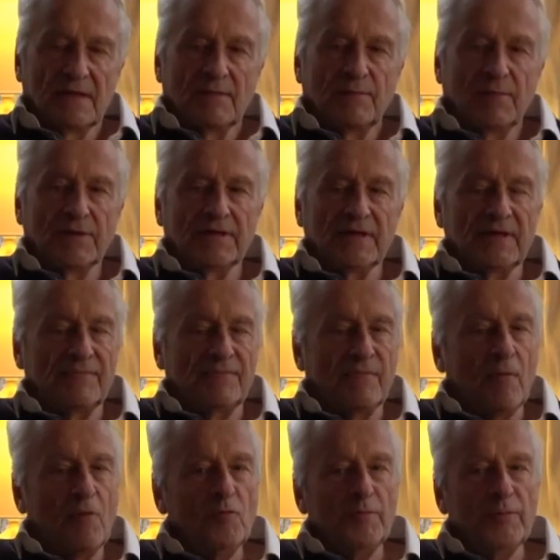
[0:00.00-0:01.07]
But it
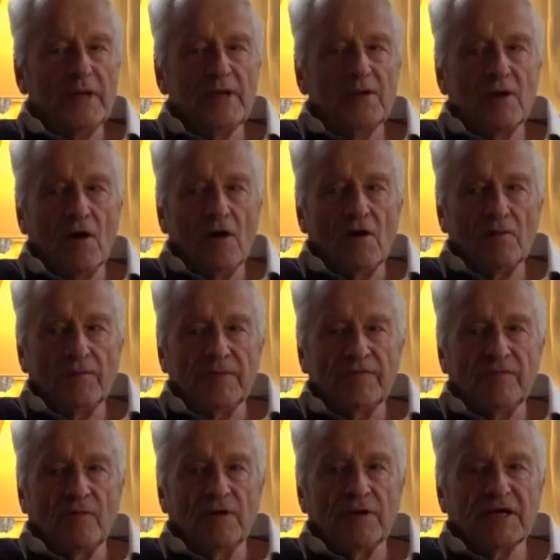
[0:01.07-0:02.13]
won't be long
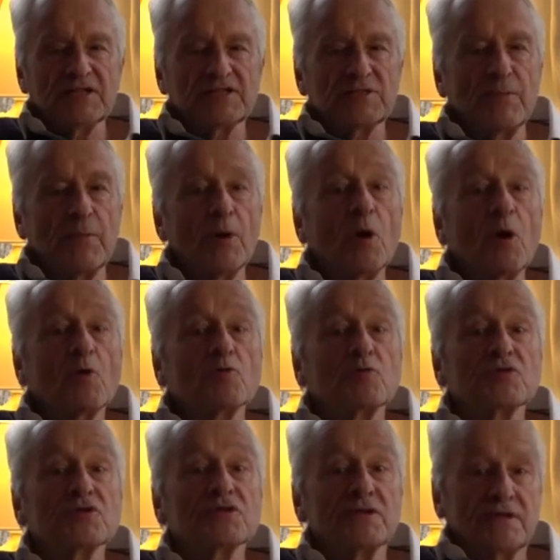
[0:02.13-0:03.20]
before it
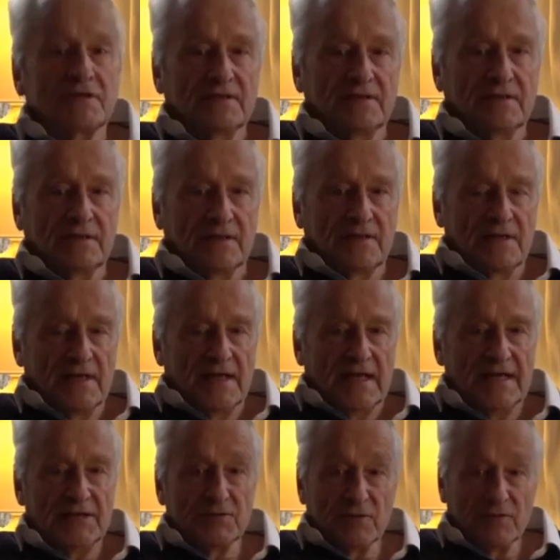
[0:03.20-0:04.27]
explodes
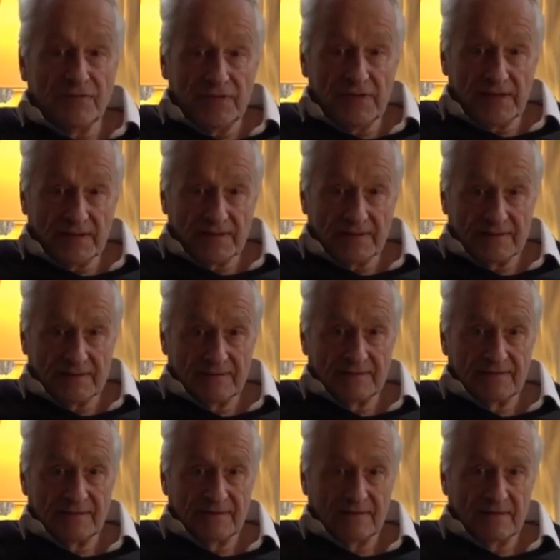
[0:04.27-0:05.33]
into a feeling.
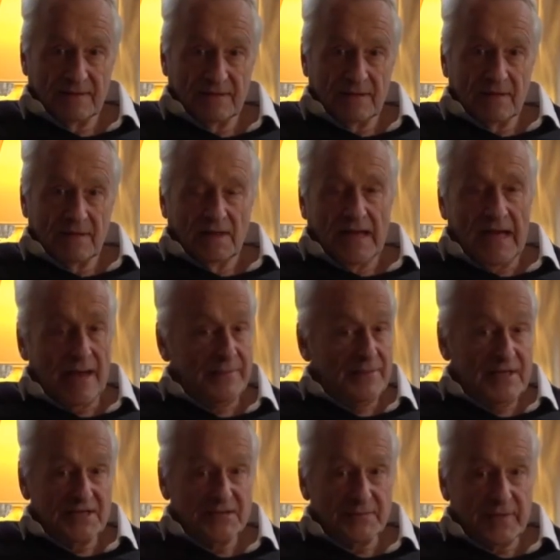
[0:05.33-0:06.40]

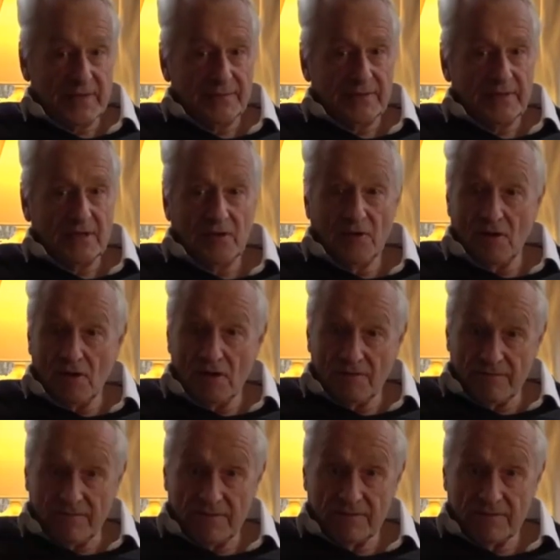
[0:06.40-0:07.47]
Happiness maybe, love,